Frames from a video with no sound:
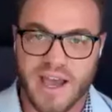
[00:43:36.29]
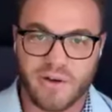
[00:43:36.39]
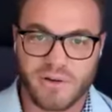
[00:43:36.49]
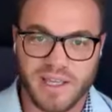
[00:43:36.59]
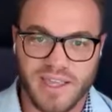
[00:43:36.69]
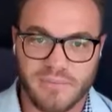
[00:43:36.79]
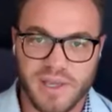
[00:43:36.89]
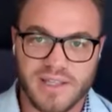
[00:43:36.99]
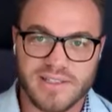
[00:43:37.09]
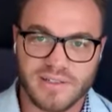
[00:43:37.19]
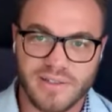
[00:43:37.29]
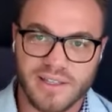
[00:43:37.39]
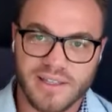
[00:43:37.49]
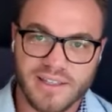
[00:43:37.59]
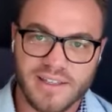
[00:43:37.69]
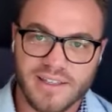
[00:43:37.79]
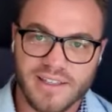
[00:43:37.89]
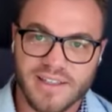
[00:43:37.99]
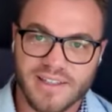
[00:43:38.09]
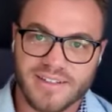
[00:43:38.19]
how are my campaigns doing?
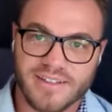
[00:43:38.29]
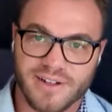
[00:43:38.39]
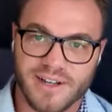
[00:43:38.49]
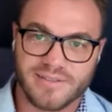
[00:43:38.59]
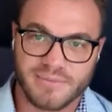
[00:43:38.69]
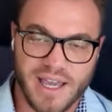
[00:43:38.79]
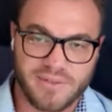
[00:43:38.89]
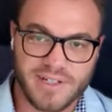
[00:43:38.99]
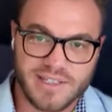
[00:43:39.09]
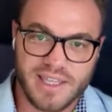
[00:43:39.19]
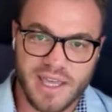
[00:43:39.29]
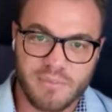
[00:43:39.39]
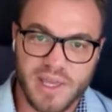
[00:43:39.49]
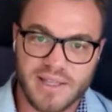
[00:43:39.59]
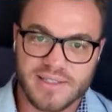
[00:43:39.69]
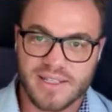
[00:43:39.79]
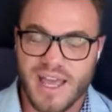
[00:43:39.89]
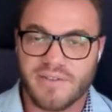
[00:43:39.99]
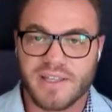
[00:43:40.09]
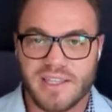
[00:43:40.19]
Right? My advertising campaigns, and
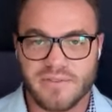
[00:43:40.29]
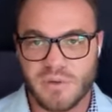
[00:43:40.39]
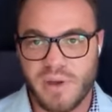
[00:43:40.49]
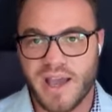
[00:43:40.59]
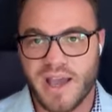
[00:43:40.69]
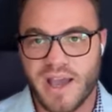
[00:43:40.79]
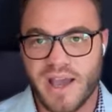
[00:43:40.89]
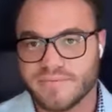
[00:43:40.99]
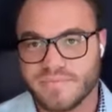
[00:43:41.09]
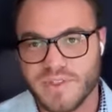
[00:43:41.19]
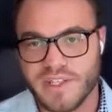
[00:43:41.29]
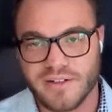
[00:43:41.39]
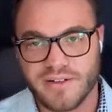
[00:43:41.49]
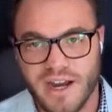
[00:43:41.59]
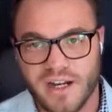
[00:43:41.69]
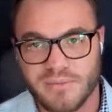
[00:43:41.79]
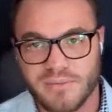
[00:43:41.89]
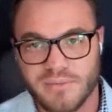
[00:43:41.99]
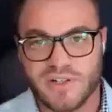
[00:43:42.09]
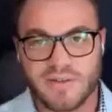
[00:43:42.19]
have it give you back, Iron
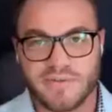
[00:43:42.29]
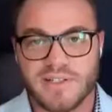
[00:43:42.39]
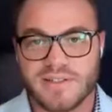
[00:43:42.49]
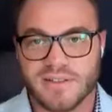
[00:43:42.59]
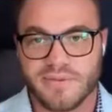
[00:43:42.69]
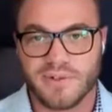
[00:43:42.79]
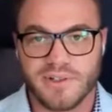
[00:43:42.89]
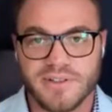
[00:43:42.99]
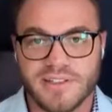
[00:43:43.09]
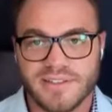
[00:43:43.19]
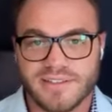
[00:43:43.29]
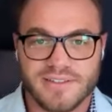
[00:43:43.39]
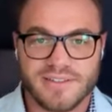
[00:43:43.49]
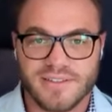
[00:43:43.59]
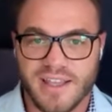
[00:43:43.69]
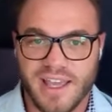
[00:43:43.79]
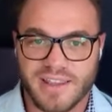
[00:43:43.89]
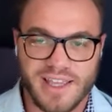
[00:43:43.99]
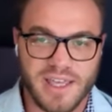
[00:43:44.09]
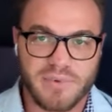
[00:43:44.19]
Man Jarvis level, hey,
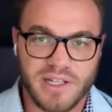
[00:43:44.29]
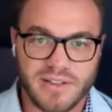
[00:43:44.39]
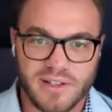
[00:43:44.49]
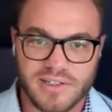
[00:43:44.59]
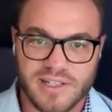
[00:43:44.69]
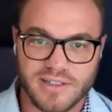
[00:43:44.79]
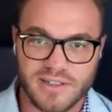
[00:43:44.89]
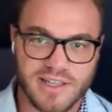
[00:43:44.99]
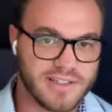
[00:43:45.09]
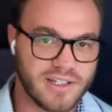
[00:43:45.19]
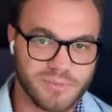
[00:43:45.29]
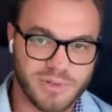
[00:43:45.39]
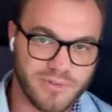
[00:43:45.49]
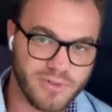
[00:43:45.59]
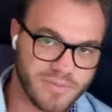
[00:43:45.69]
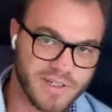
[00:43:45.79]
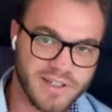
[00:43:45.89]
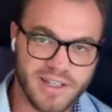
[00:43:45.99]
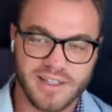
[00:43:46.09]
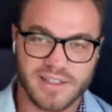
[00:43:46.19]
the campaign you launched yesterday is
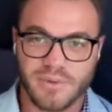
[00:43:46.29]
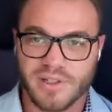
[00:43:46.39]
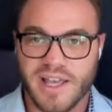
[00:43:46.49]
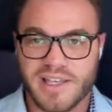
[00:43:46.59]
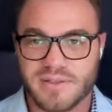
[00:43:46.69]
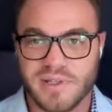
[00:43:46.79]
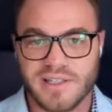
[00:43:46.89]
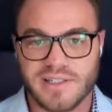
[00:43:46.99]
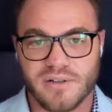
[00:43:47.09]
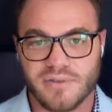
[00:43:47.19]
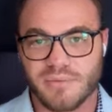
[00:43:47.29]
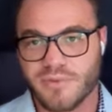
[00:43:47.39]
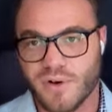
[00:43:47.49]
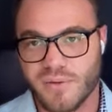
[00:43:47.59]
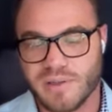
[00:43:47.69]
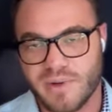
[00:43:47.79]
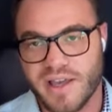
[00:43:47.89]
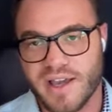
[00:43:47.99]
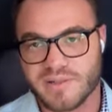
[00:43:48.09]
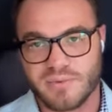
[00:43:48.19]
underperforming and the one last week is overperforming
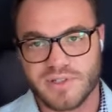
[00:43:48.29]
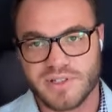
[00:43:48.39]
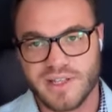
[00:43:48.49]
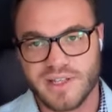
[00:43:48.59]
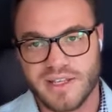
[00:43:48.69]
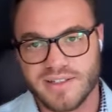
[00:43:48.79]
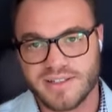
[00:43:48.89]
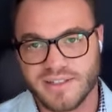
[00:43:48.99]
by X%, and